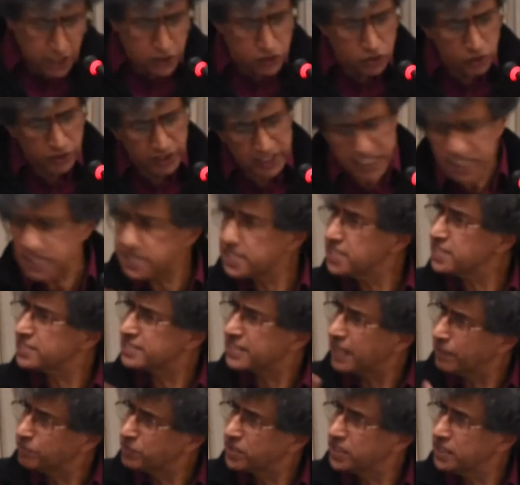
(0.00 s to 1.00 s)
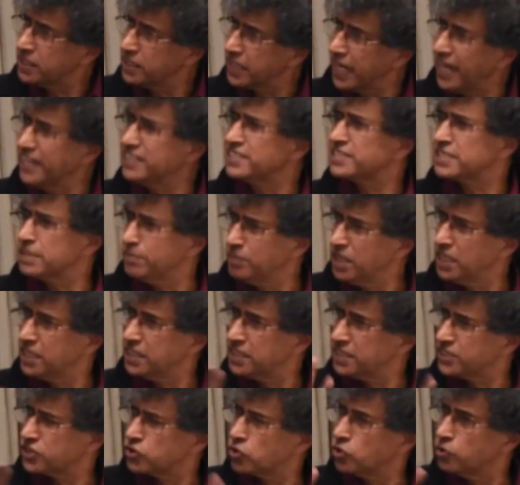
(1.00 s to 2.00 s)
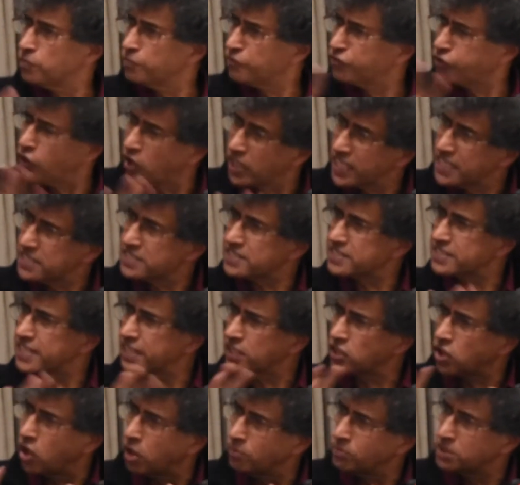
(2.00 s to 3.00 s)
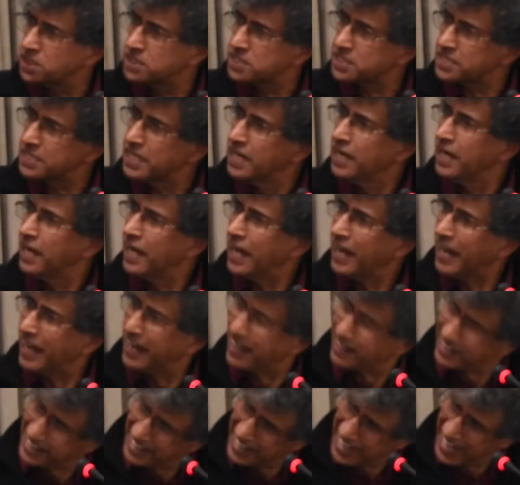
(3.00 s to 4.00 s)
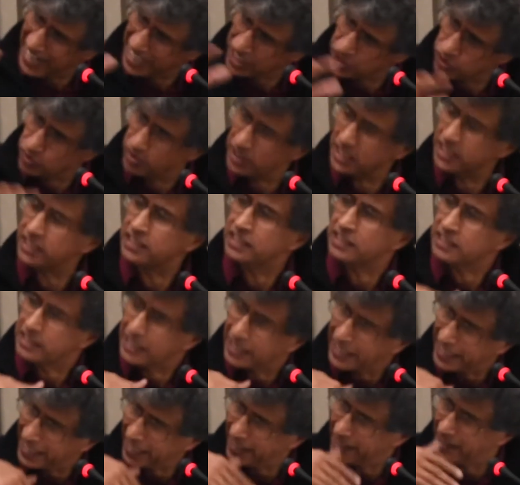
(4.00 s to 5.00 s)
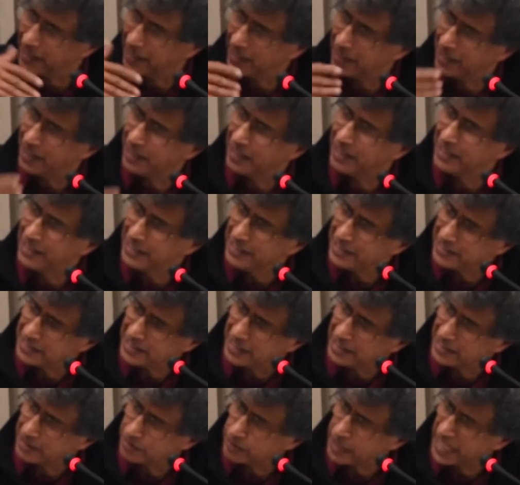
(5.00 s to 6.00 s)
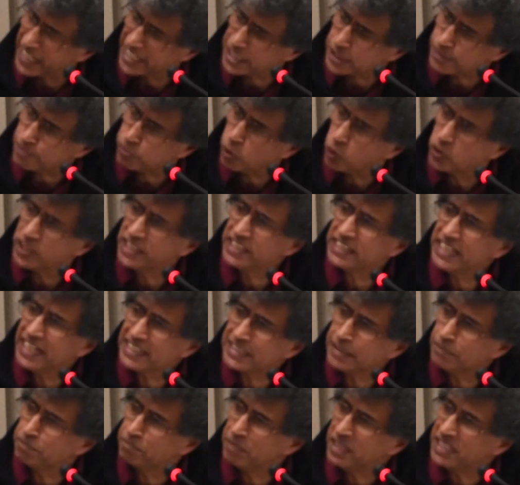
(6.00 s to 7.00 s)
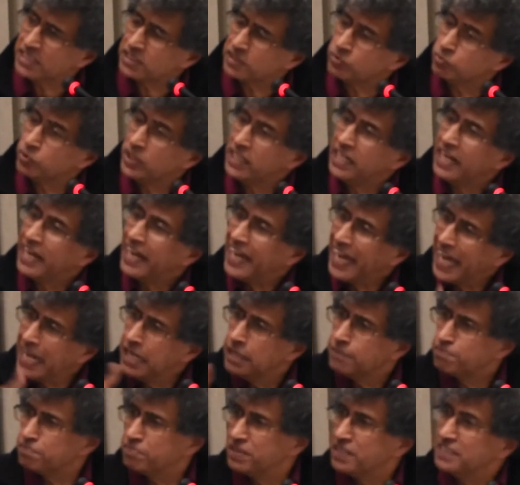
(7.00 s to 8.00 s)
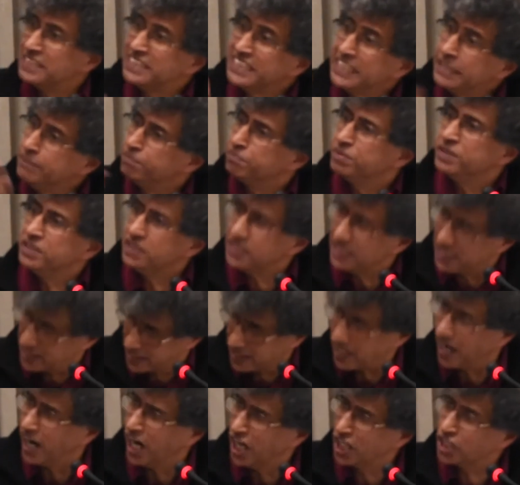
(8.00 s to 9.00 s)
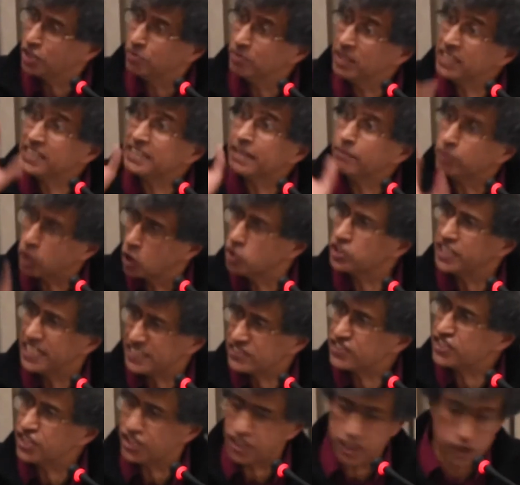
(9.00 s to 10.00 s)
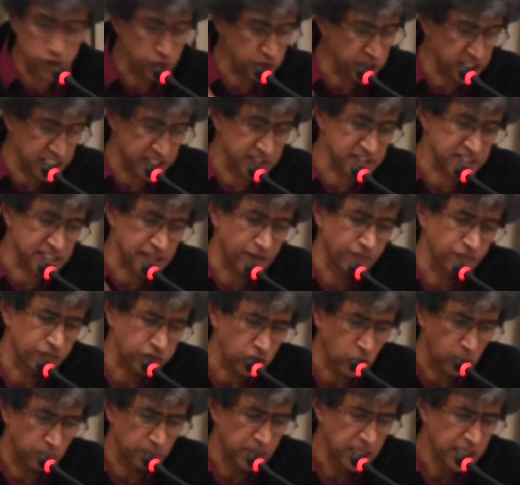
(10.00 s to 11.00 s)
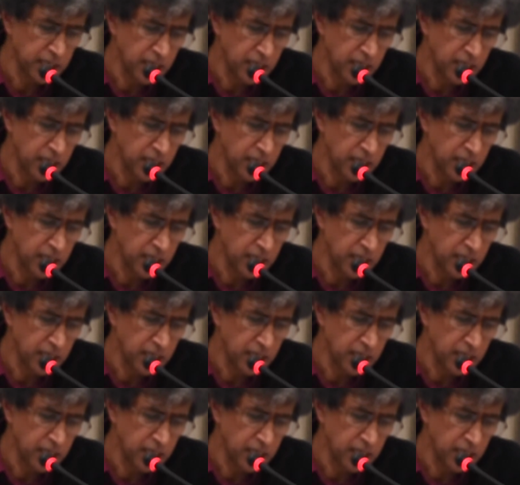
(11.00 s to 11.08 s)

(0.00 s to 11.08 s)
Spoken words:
So this is something, and similarly, so forests and commons actually exploring that a bit will help deepen this argument about destitution in some form.